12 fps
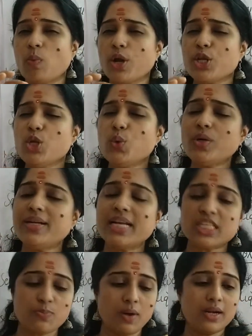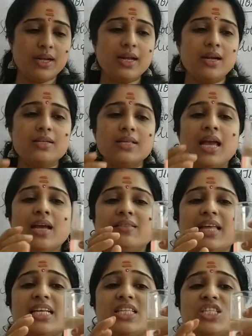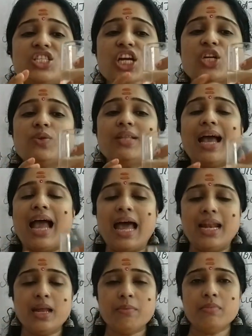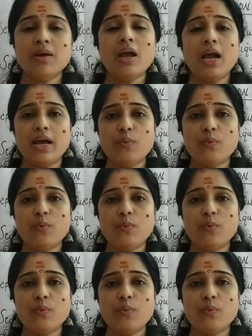minute dust particles, they stick to the alum.